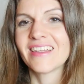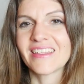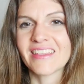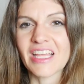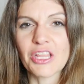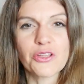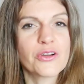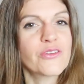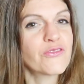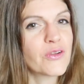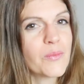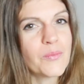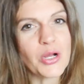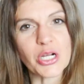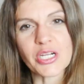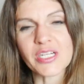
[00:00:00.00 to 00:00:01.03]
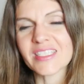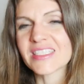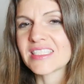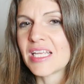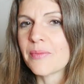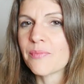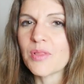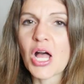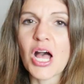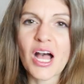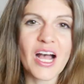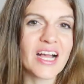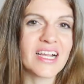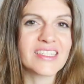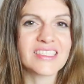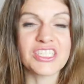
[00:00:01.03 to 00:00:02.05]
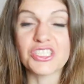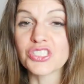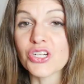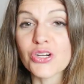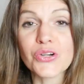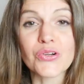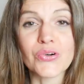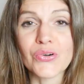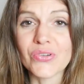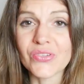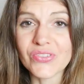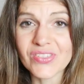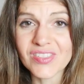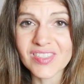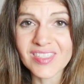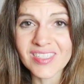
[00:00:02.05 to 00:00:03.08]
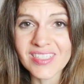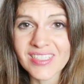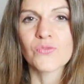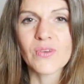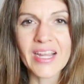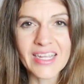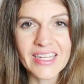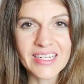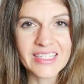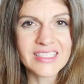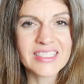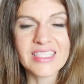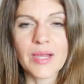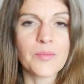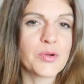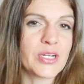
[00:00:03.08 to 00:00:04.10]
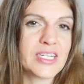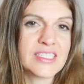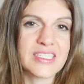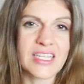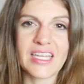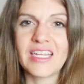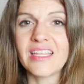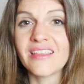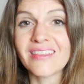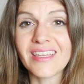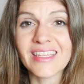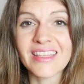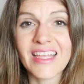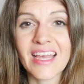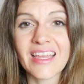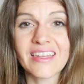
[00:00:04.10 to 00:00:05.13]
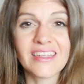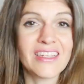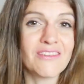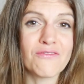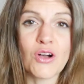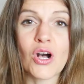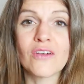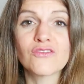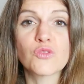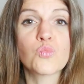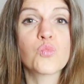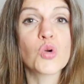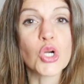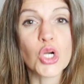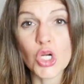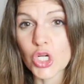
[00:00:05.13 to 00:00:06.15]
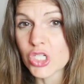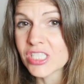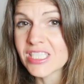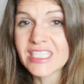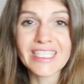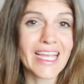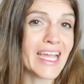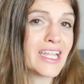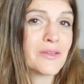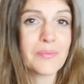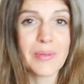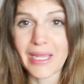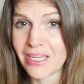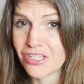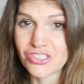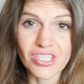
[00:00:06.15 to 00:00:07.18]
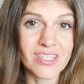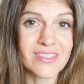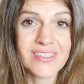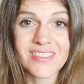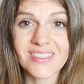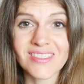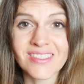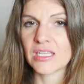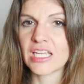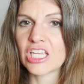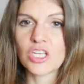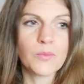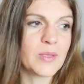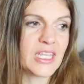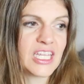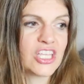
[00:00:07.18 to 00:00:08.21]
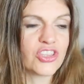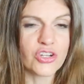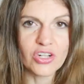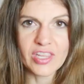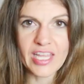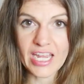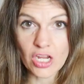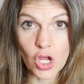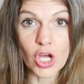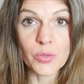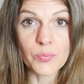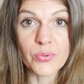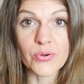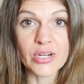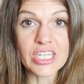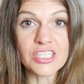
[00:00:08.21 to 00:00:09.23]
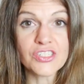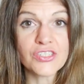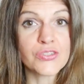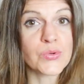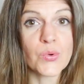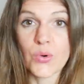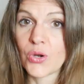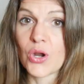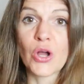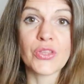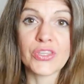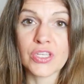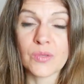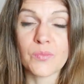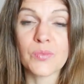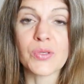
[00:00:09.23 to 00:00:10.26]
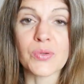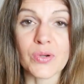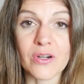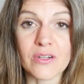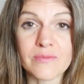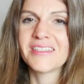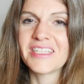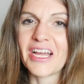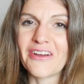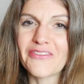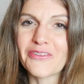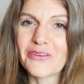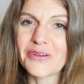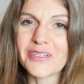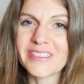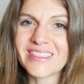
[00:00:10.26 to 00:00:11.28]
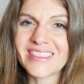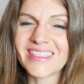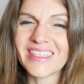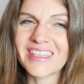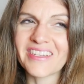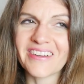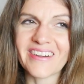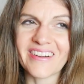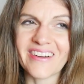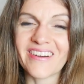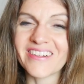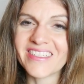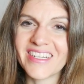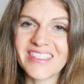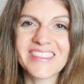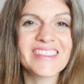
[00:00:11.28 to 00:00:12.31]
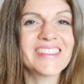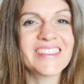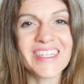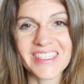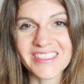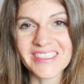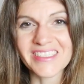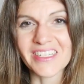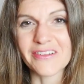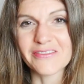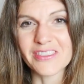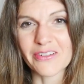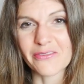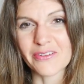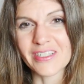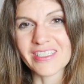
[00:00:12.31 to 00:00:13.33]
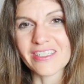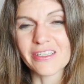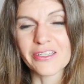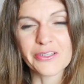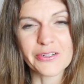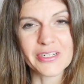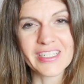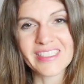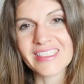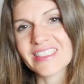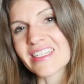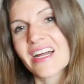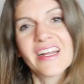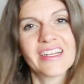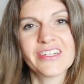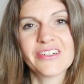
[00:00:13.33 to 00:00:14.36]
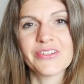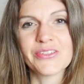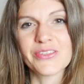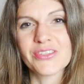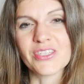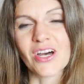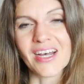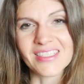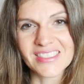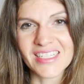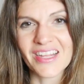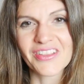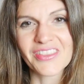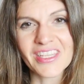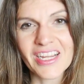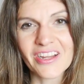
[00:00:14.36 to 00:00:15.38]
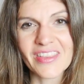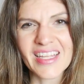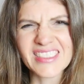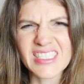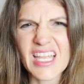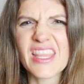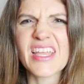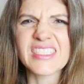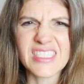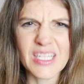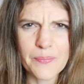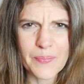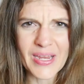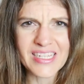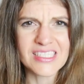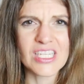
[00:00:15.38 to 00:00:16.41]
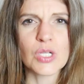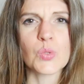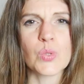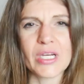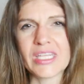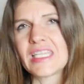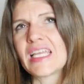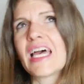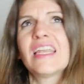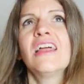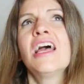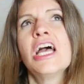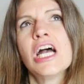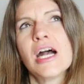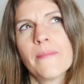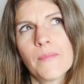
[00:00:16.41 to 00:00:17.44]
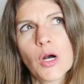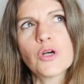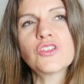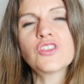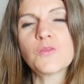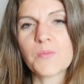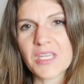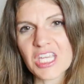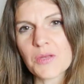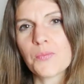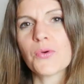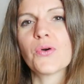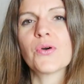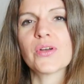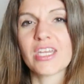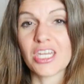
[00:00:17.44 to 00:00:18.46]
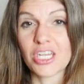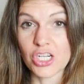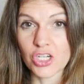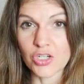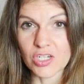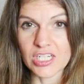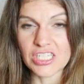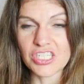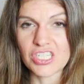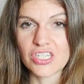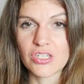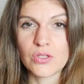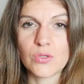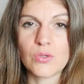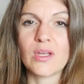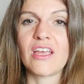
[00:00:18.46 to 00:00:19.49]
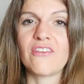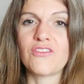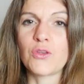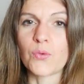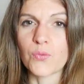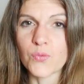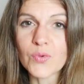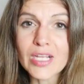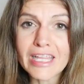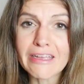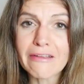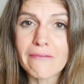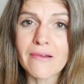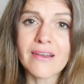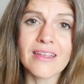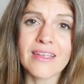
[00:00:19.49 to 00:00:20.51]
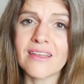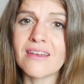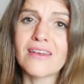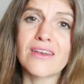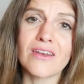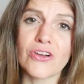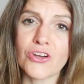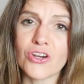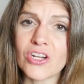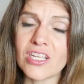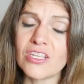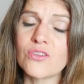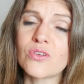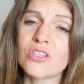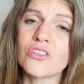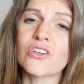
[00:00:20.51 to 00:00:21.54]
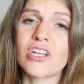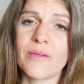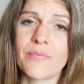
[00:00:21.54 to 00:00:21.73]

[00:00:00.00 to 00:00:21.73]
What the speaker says: They learn from books and blogs and journals, writing summaries, anything that involves words and pages. It could be either like on print or on the computer. Now, of course, there are tons and tons of different learning style thoughts out there. That's a basic one that most people can agree to. If you really want to get nerdy, you can look